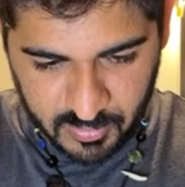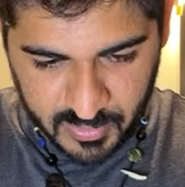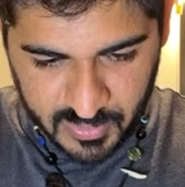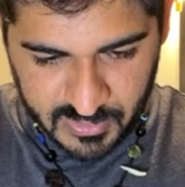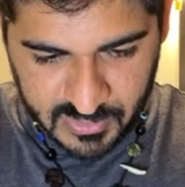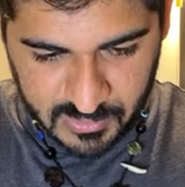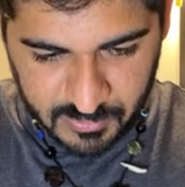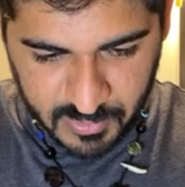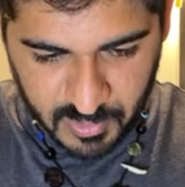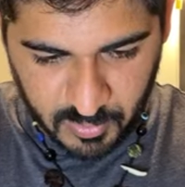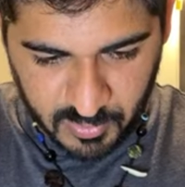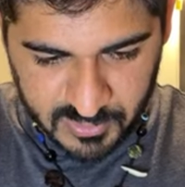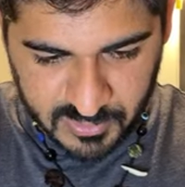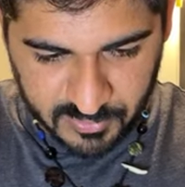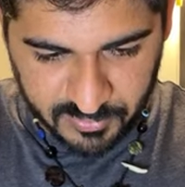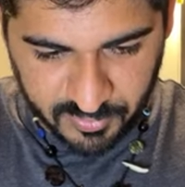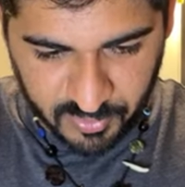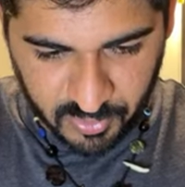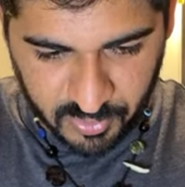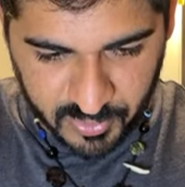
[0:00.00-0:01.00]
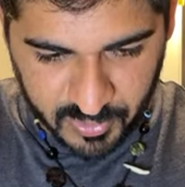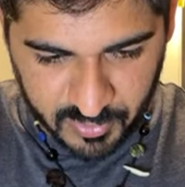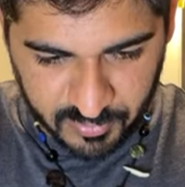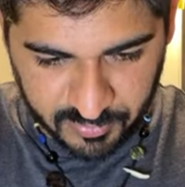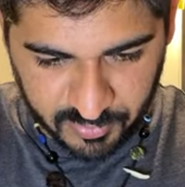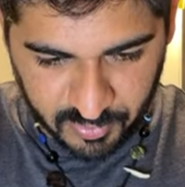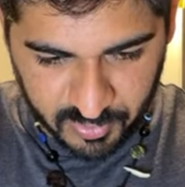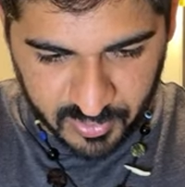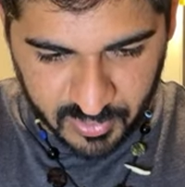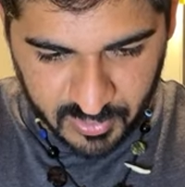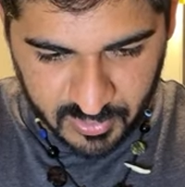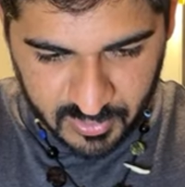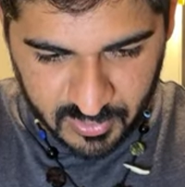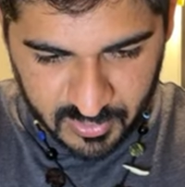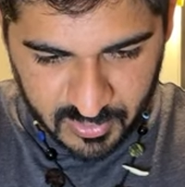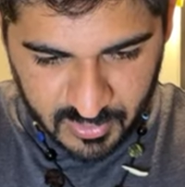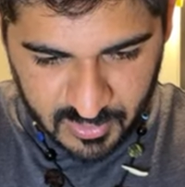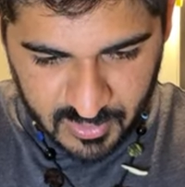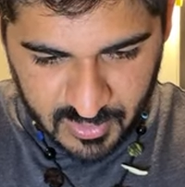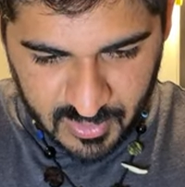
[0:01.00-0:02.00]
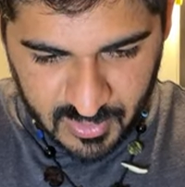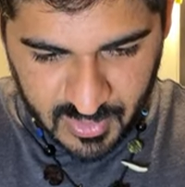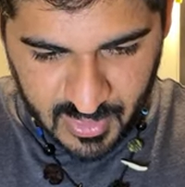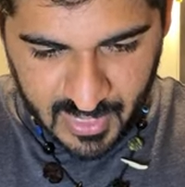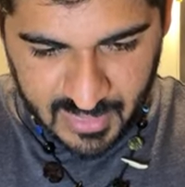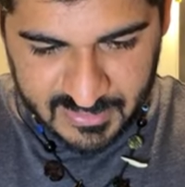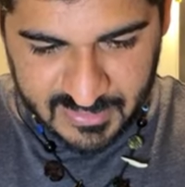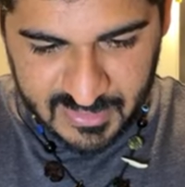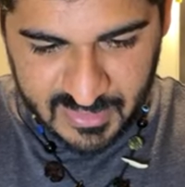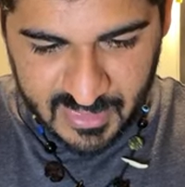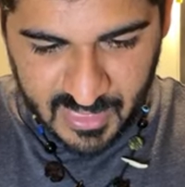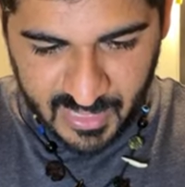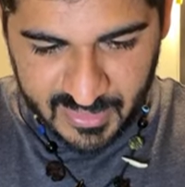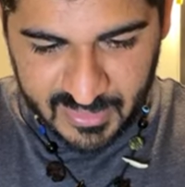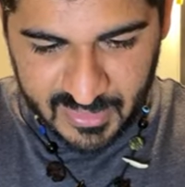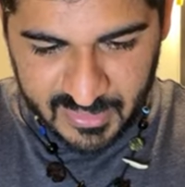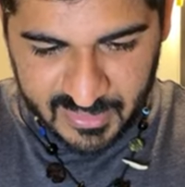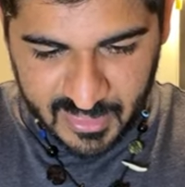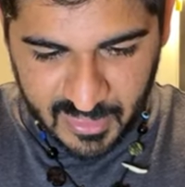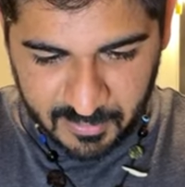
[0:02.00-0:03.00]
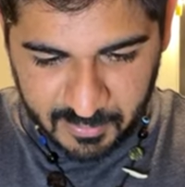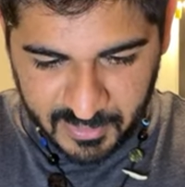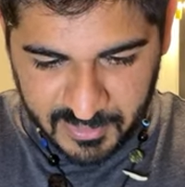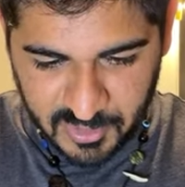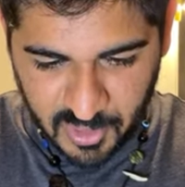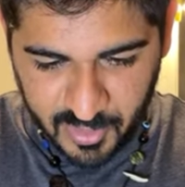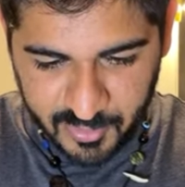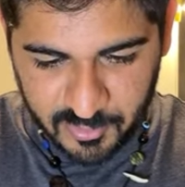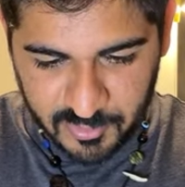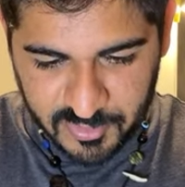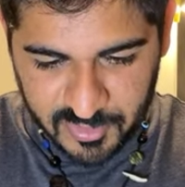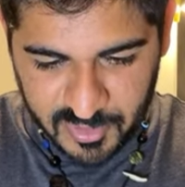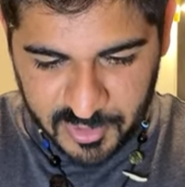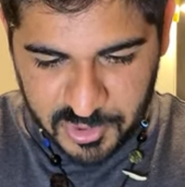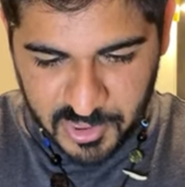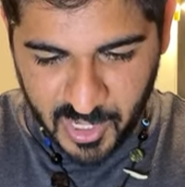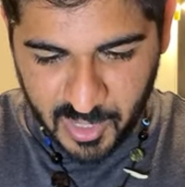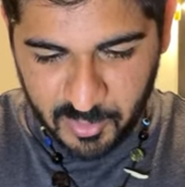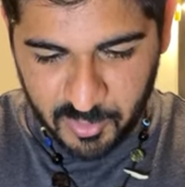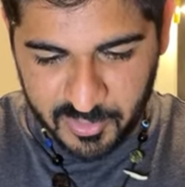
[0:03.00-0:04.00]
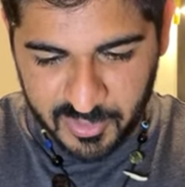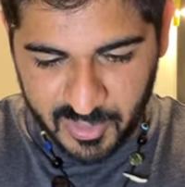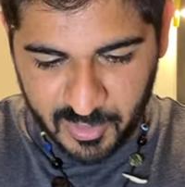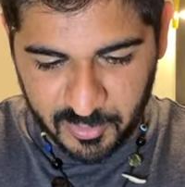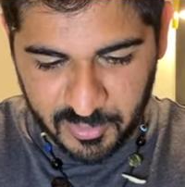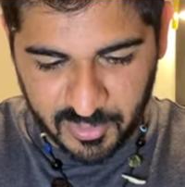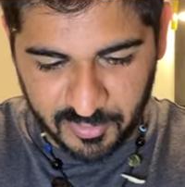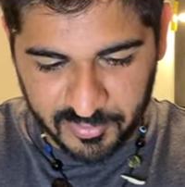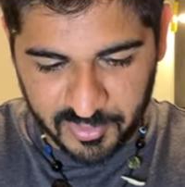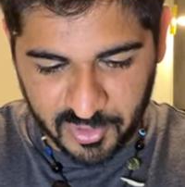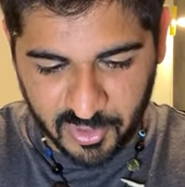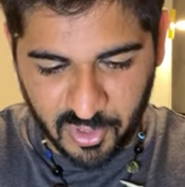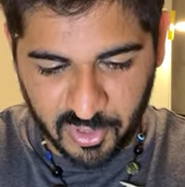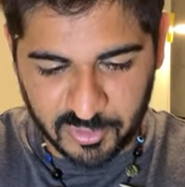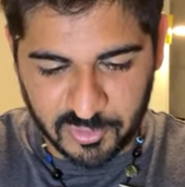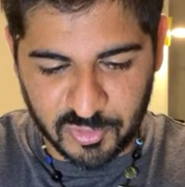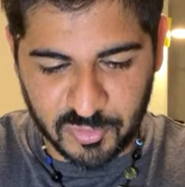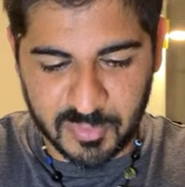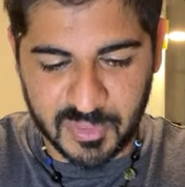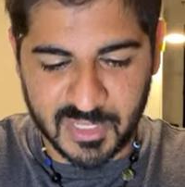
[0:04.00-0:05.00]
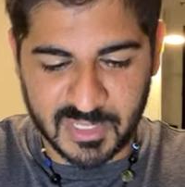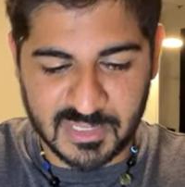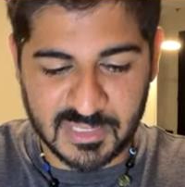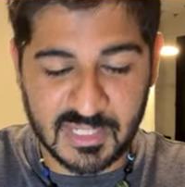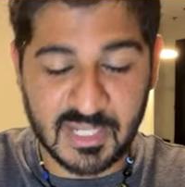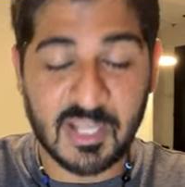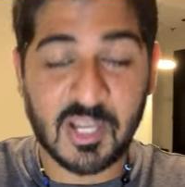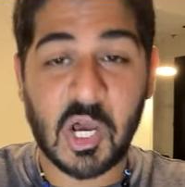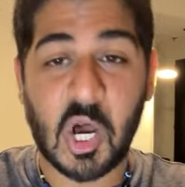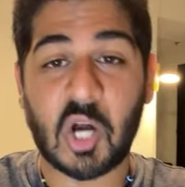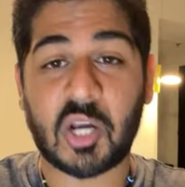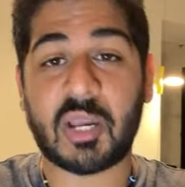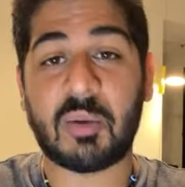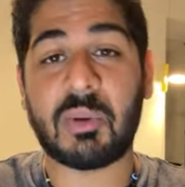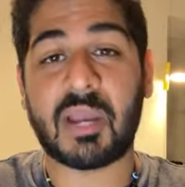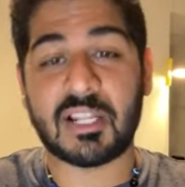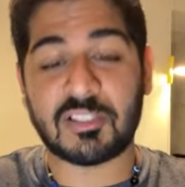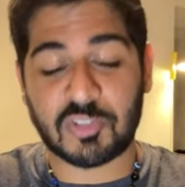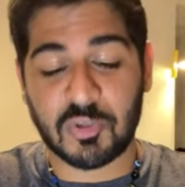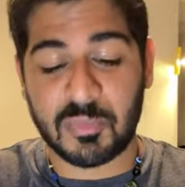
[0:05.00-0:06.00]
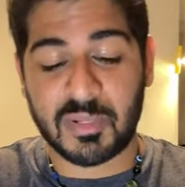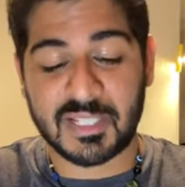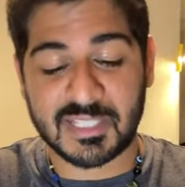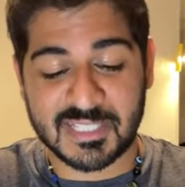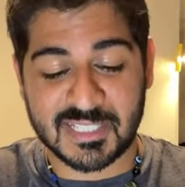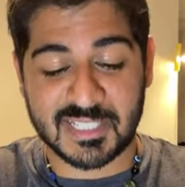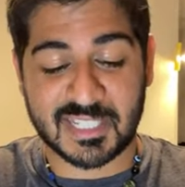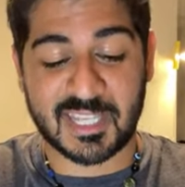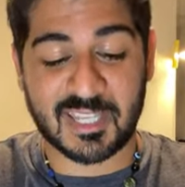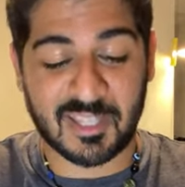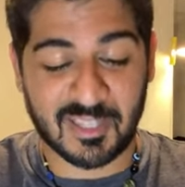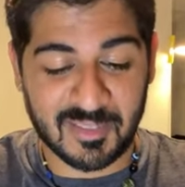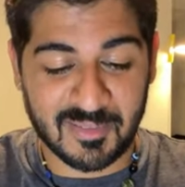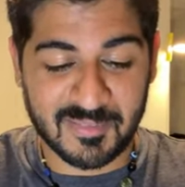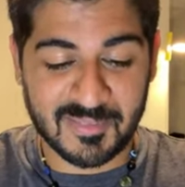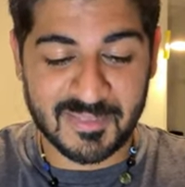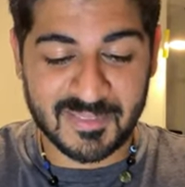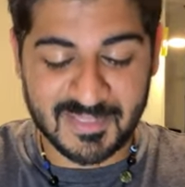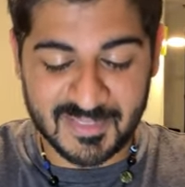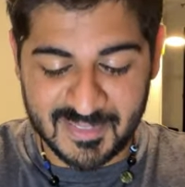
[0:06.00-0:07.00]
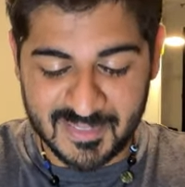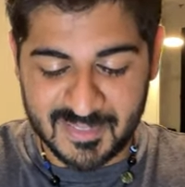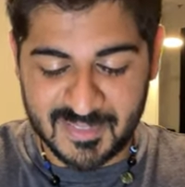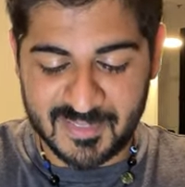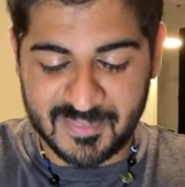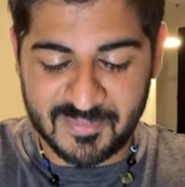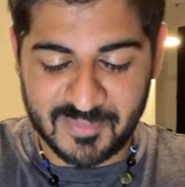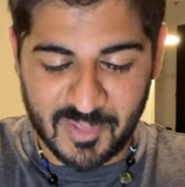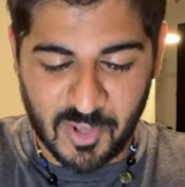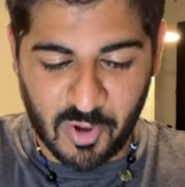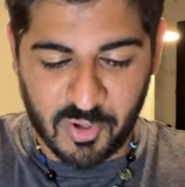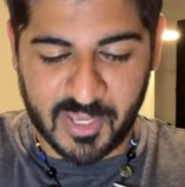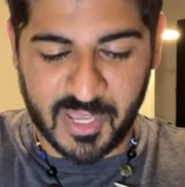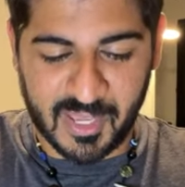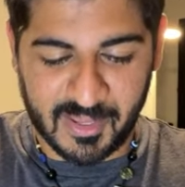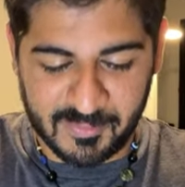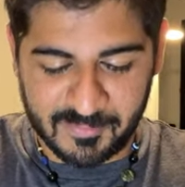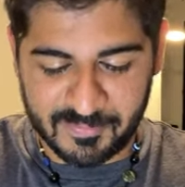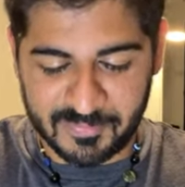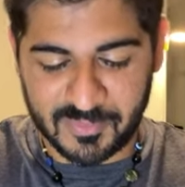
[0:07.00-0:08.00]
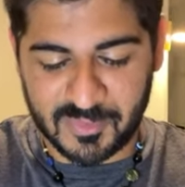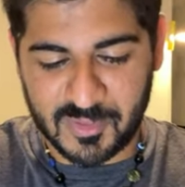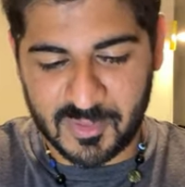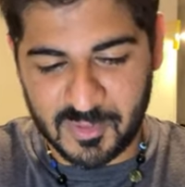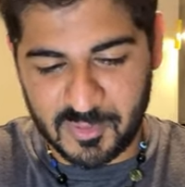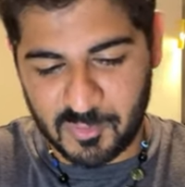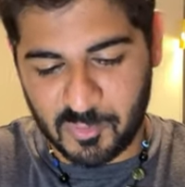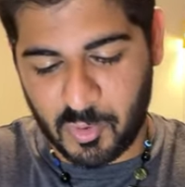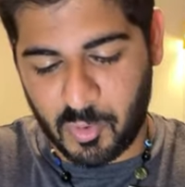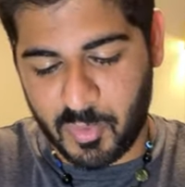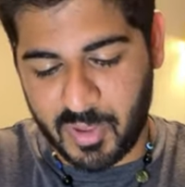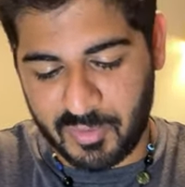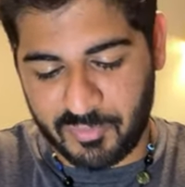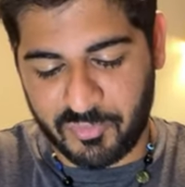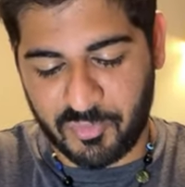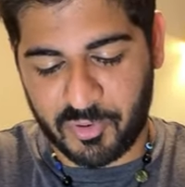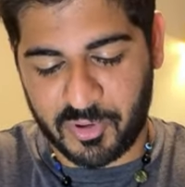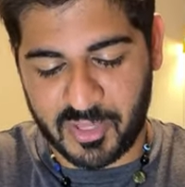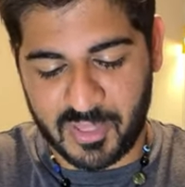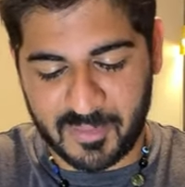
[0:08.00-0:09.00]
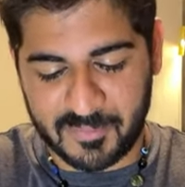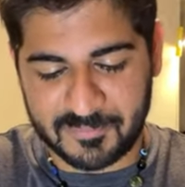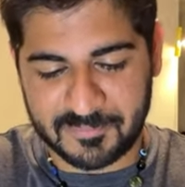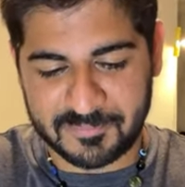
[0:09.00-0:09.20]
Wait, somebody wants to phone in. I need to kick my daughter into the shower, and then I would love to call. 2 minutes. Okay, we got 2 minutes to kill. Okay, we'll wait for you.